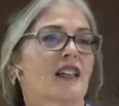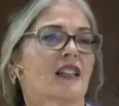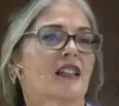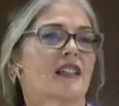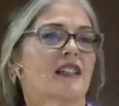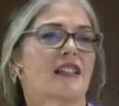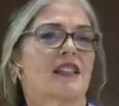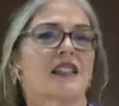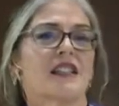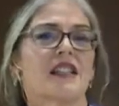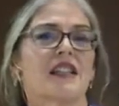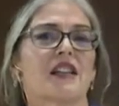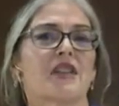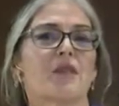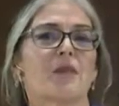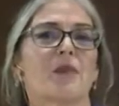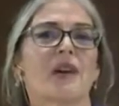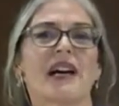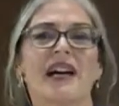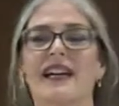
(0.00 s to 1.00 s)
consisting
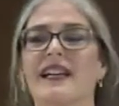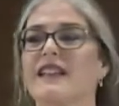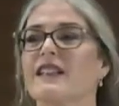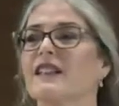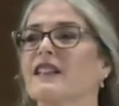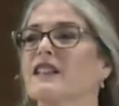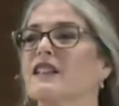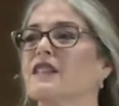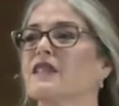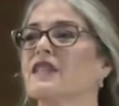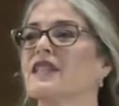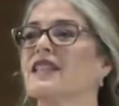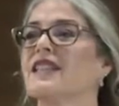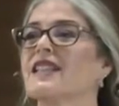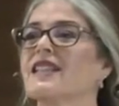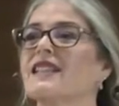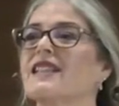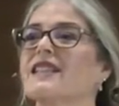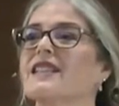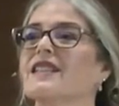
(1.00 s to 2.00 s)
of a panel of
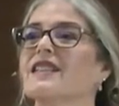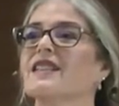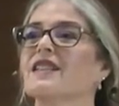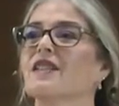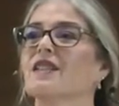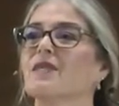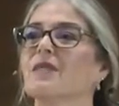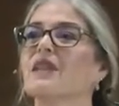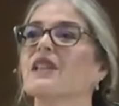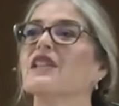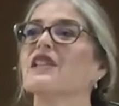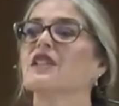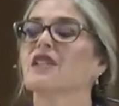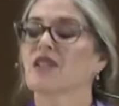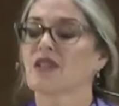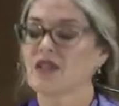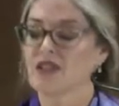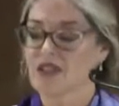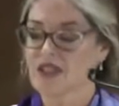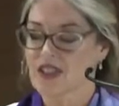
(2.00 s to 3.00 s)
seasoned
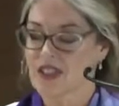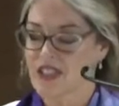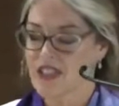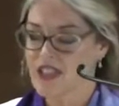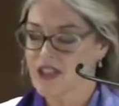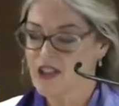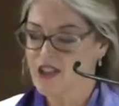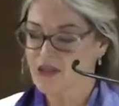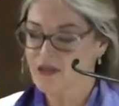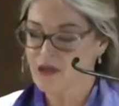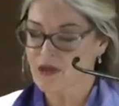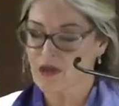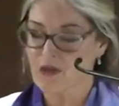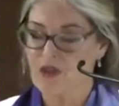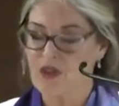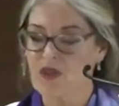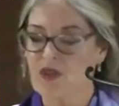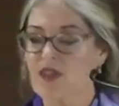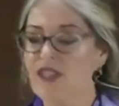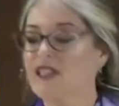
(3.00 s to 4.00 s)
ministers, each of whom
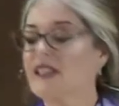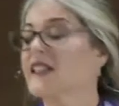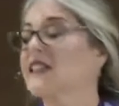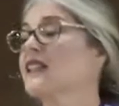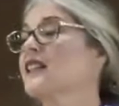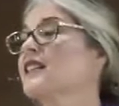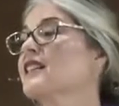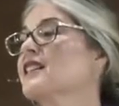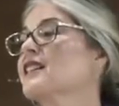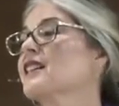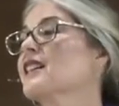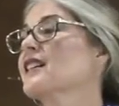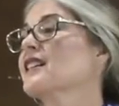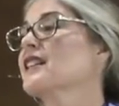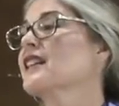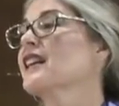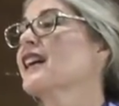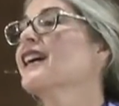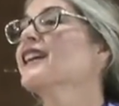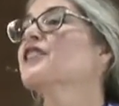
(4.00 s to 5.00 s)
was recognized
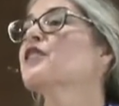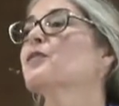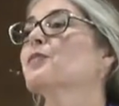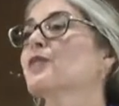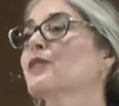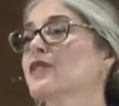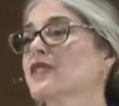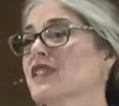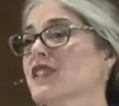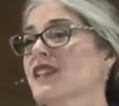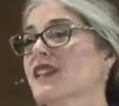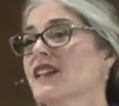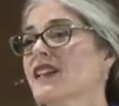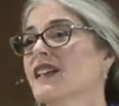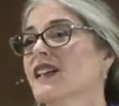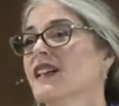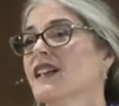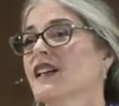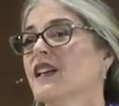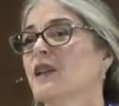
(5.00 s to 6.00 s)
as an expert
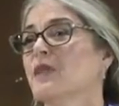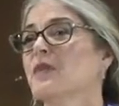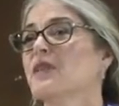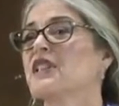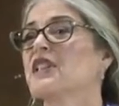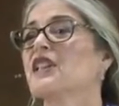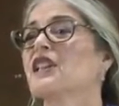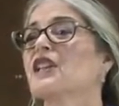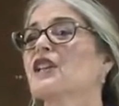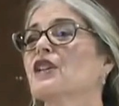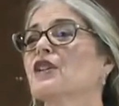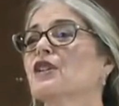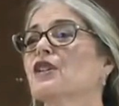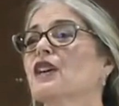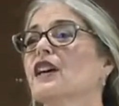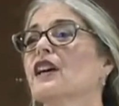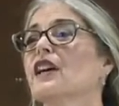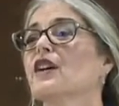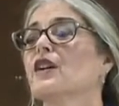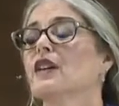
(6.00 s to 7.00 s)
in a particular
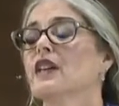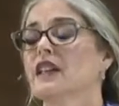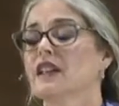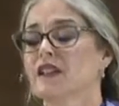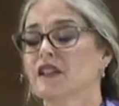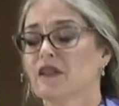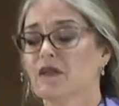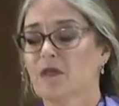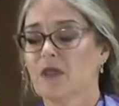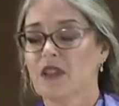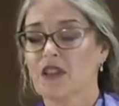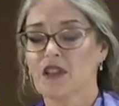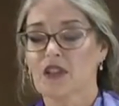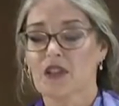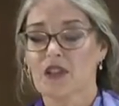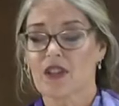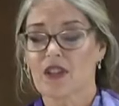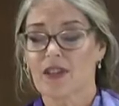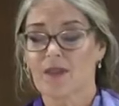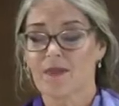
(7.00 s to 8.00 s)
area of
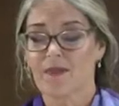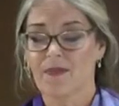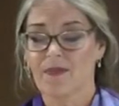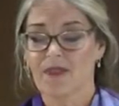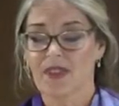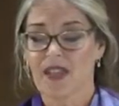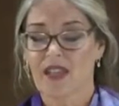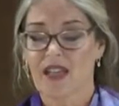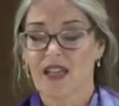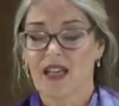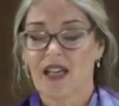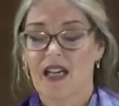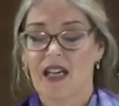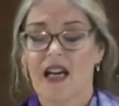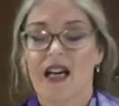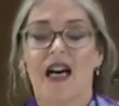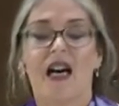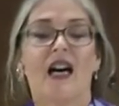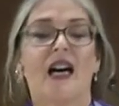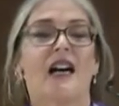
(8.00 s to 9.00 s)
ministry.
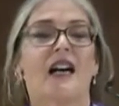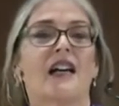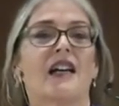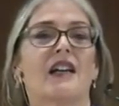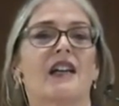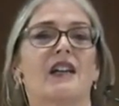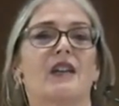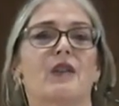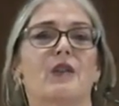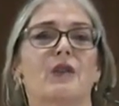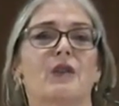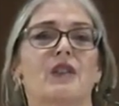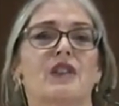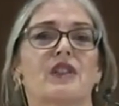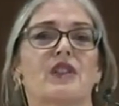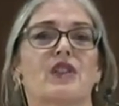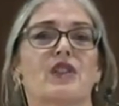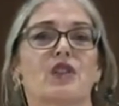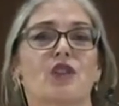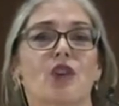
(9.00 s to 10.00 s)
I was
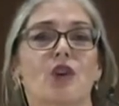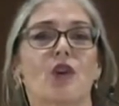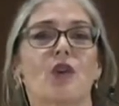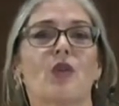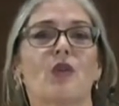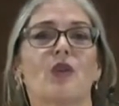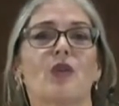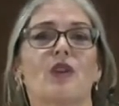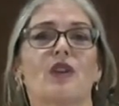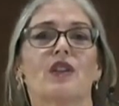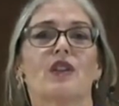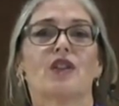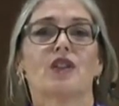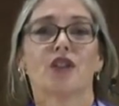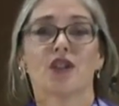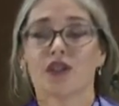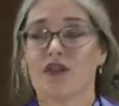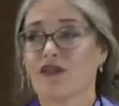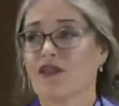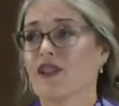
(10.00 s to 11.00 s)
so
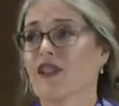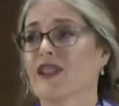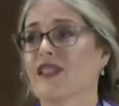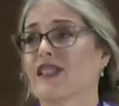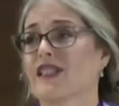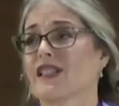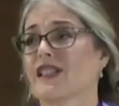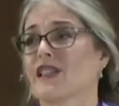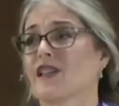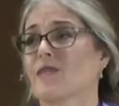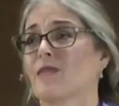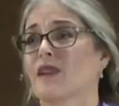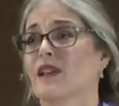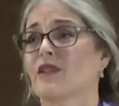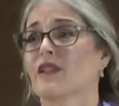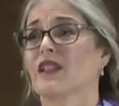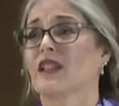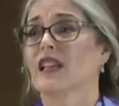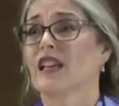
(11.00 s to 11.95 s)
nervous about the